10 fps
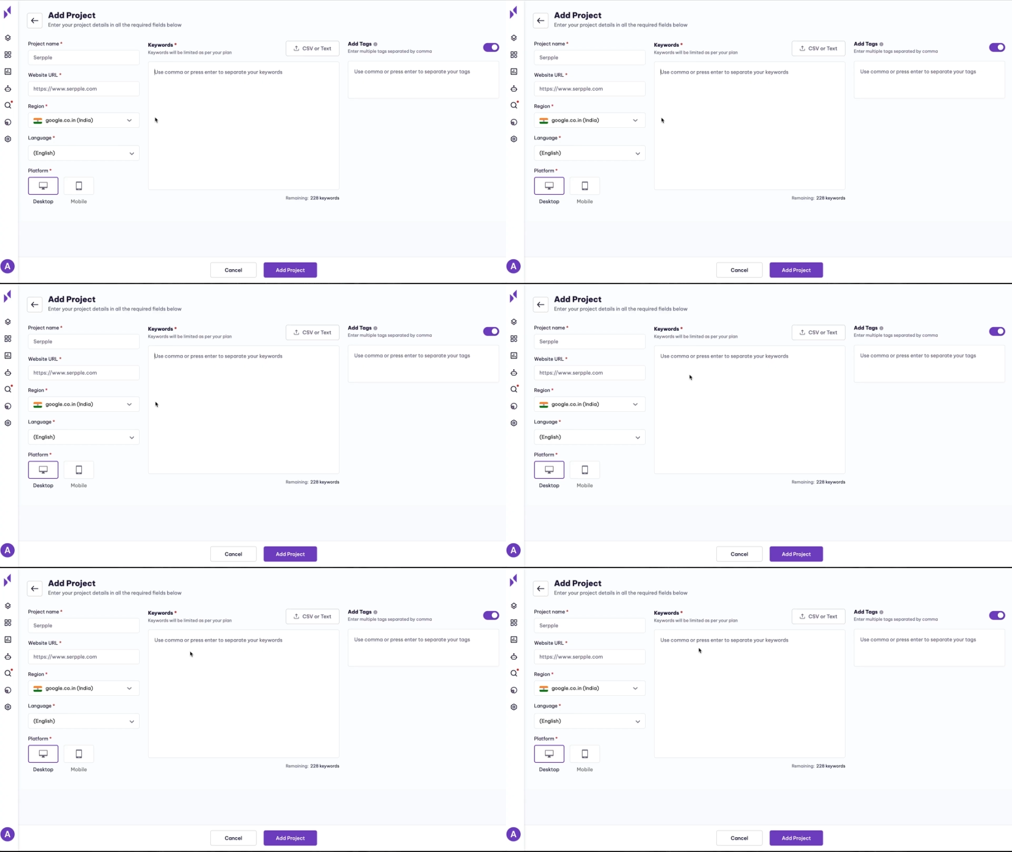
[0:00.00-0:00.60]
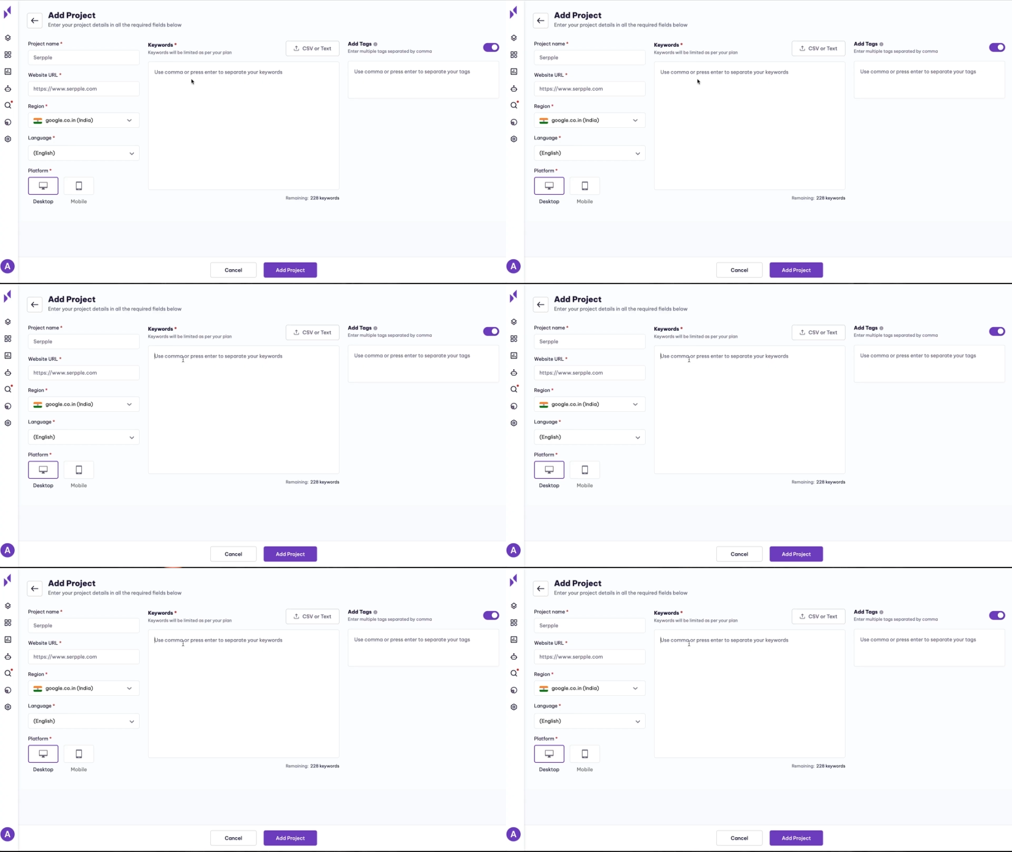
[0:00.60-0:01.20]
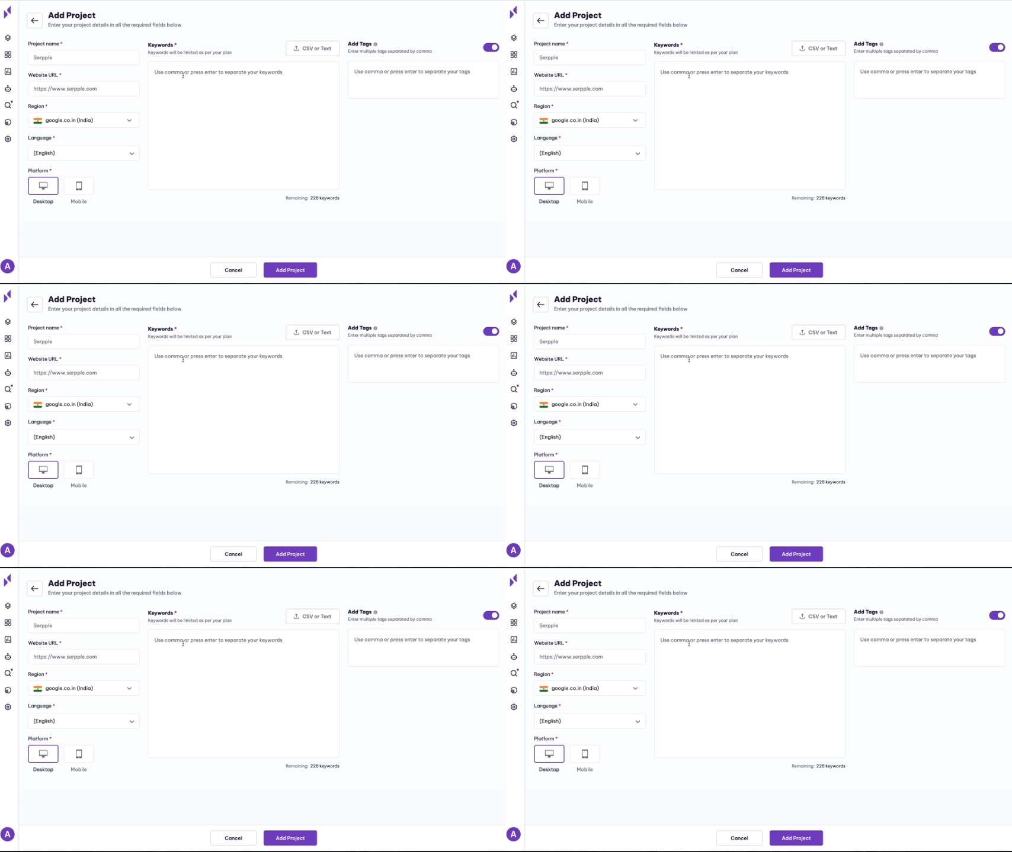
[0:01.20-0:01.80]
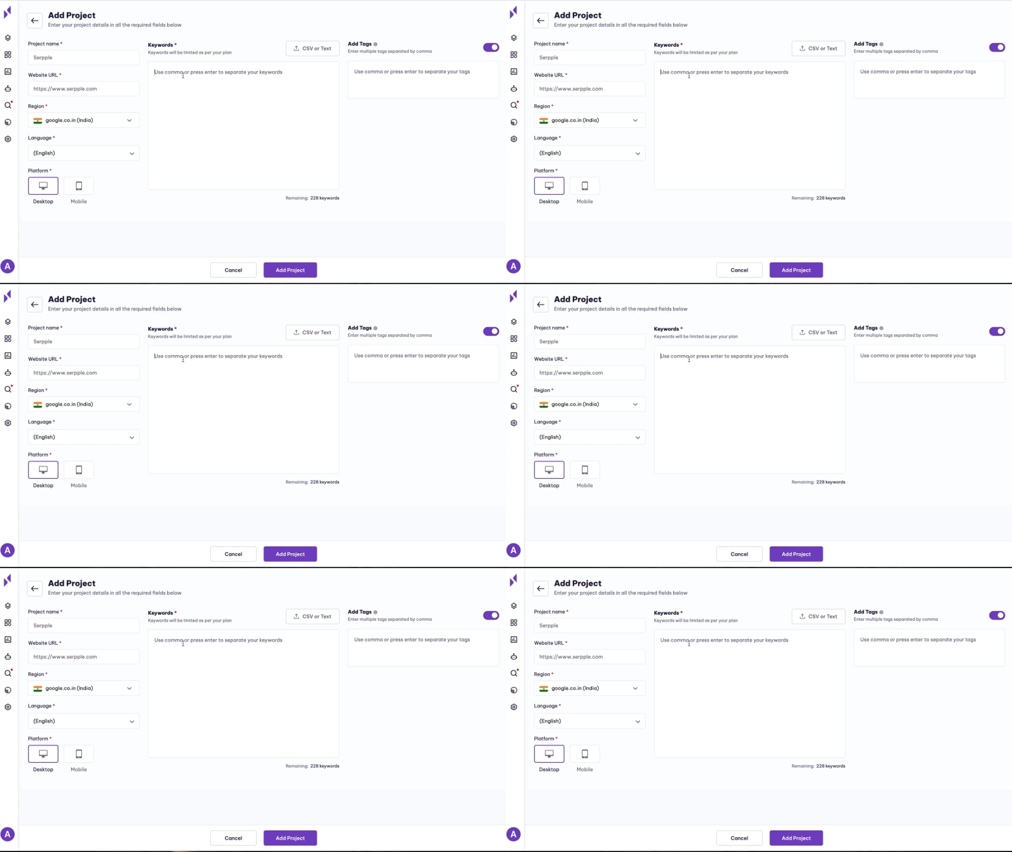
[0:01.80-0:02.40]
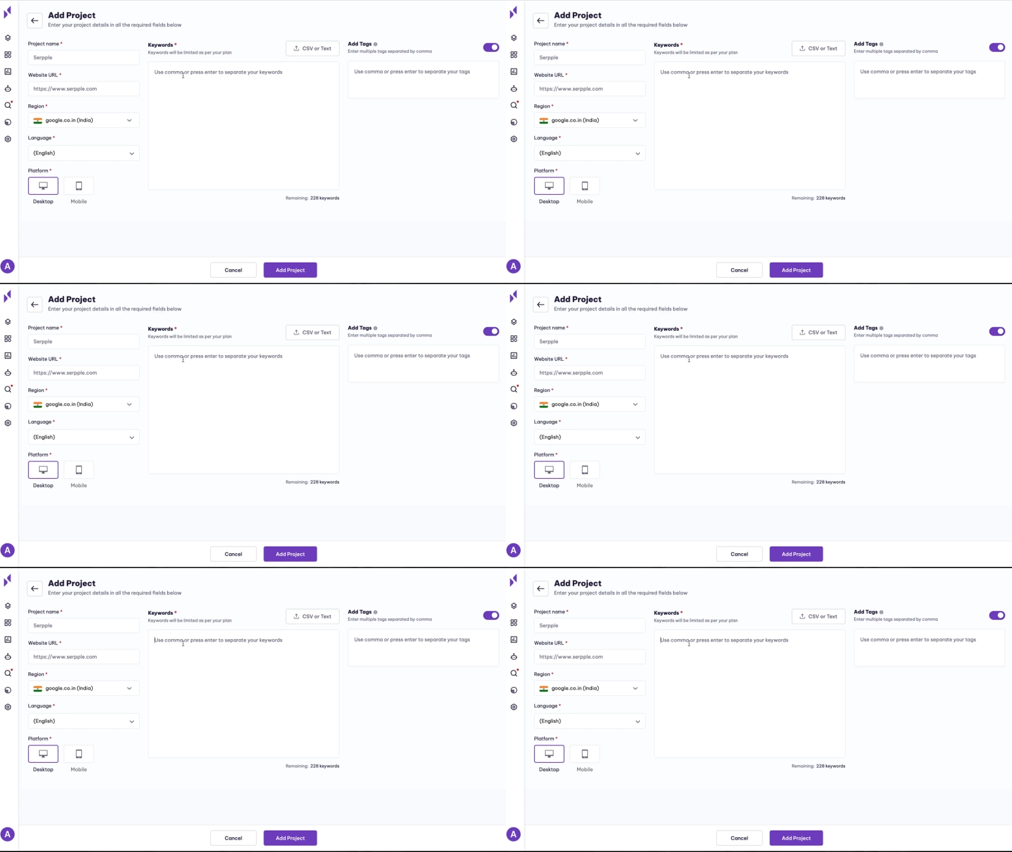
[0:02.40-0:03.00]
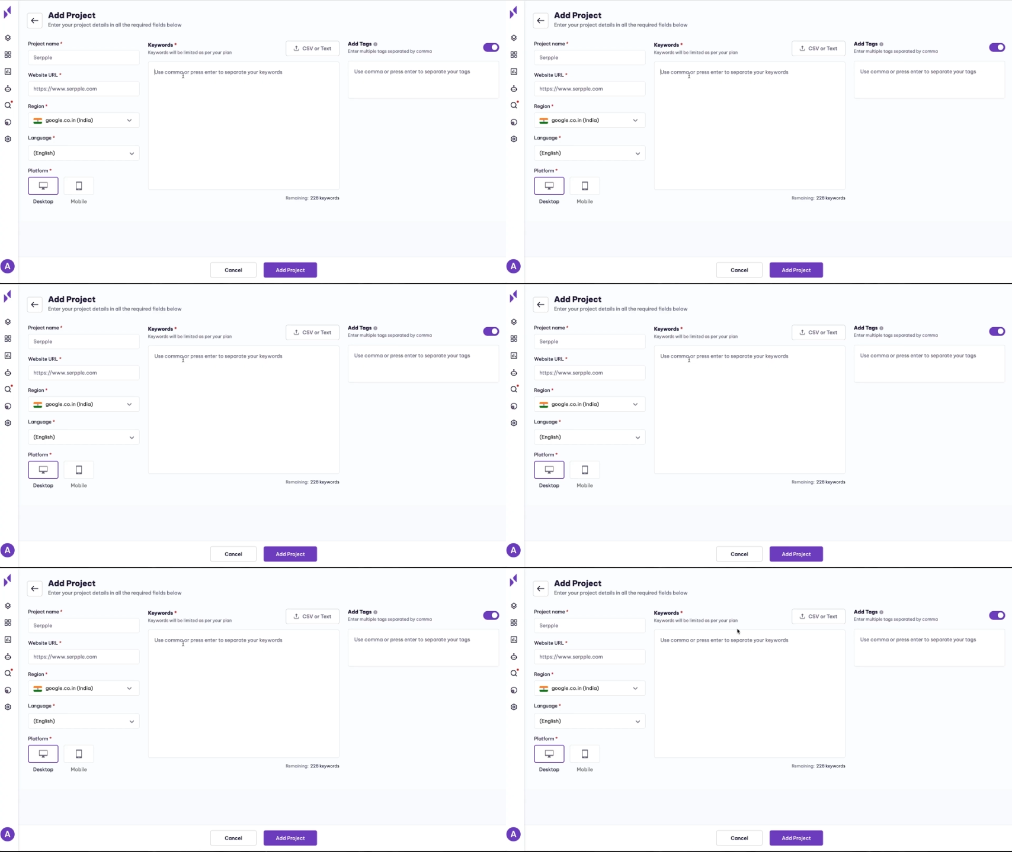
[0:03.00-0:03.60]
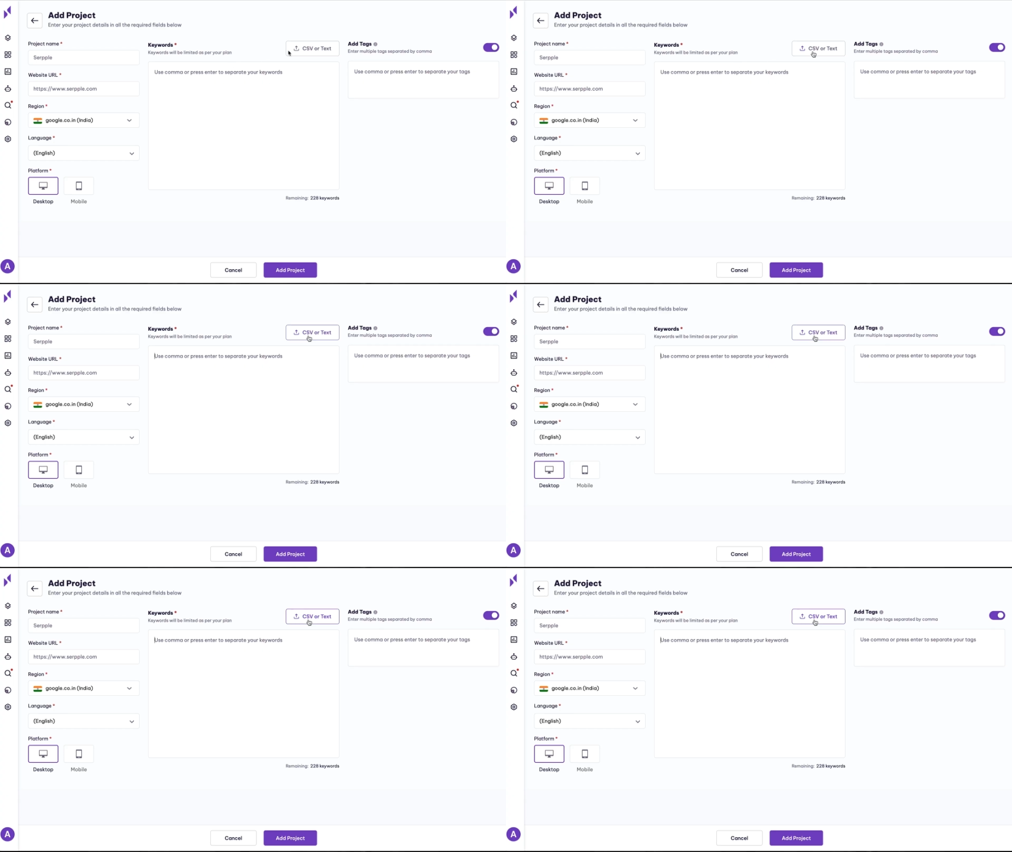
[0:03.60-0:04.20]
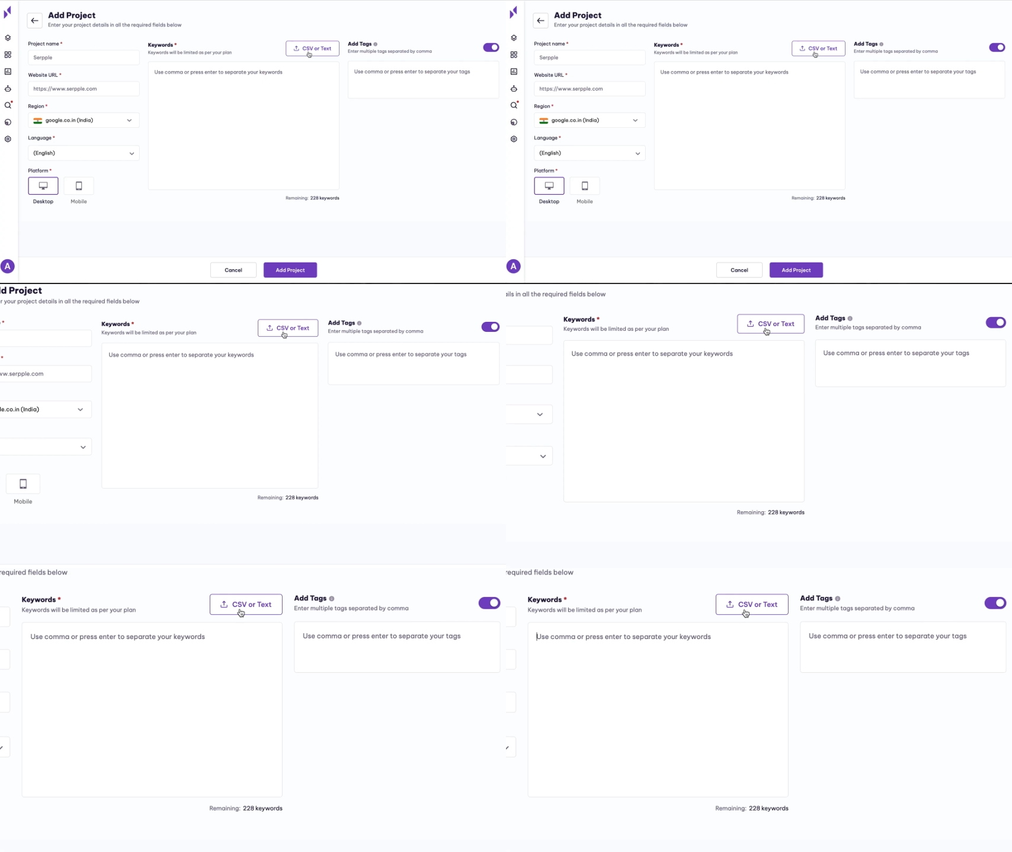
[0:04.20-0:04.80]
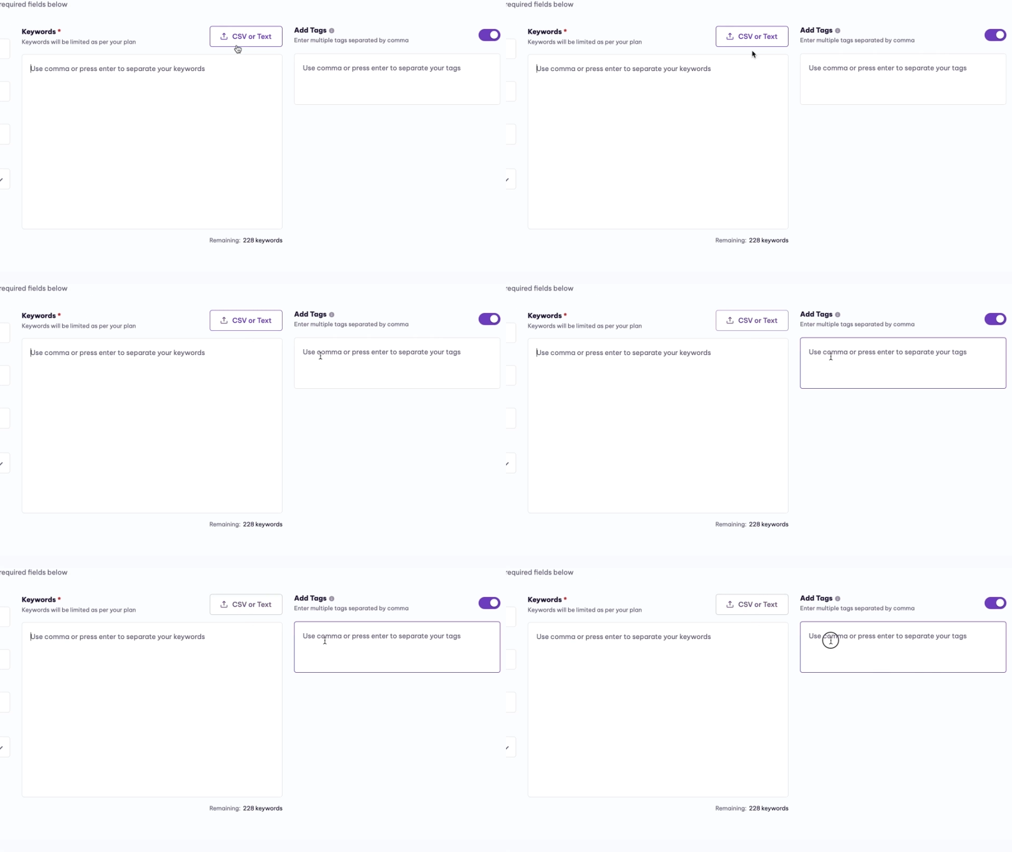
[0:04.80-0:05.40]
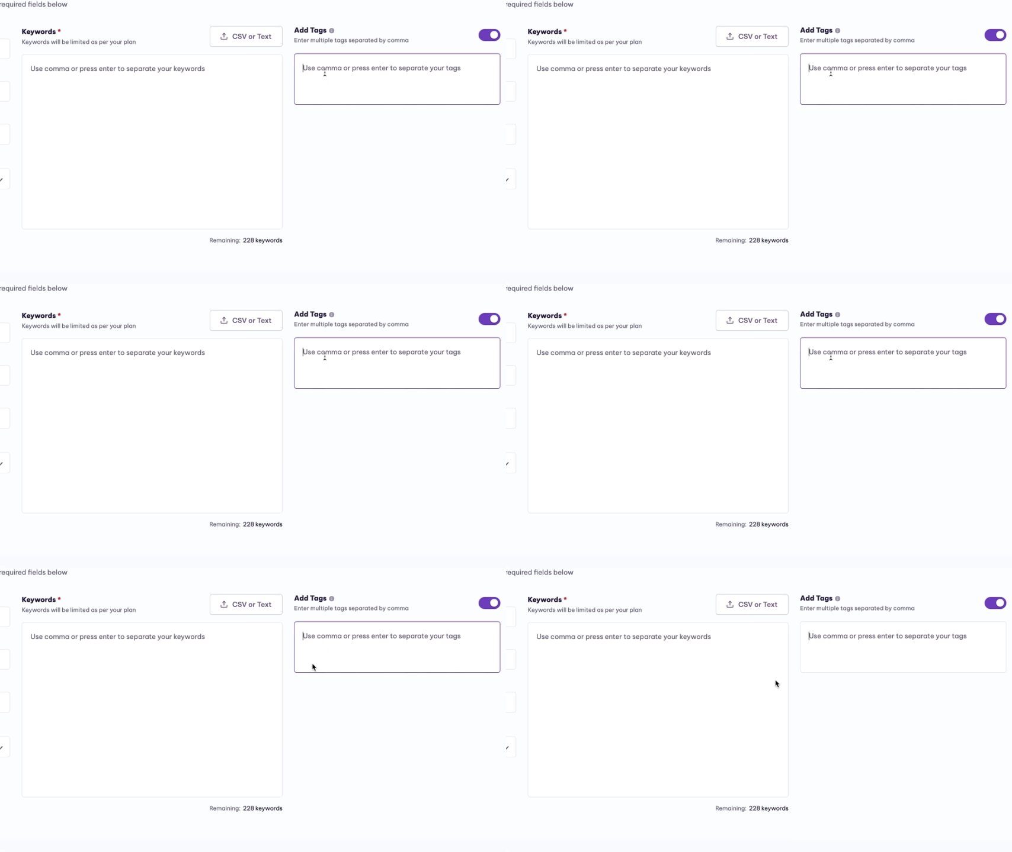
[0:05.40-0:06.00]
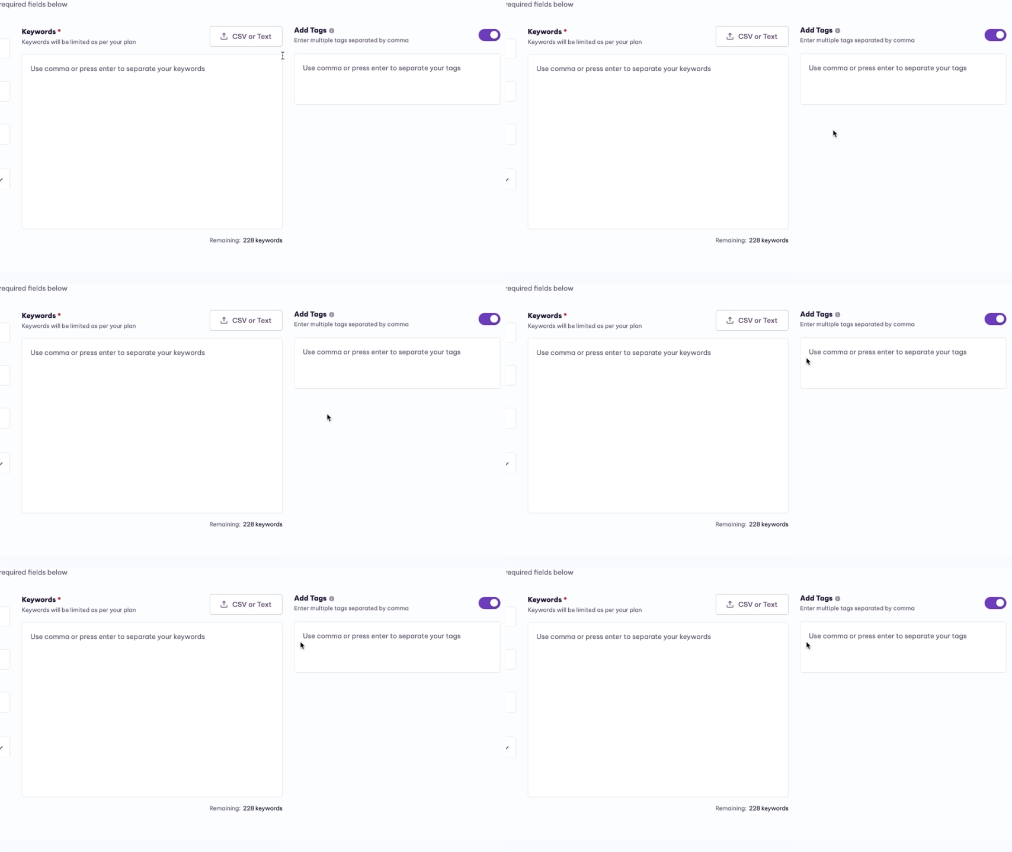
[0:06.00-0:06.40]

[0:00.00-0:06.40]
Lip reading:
[unreadable: no face in view]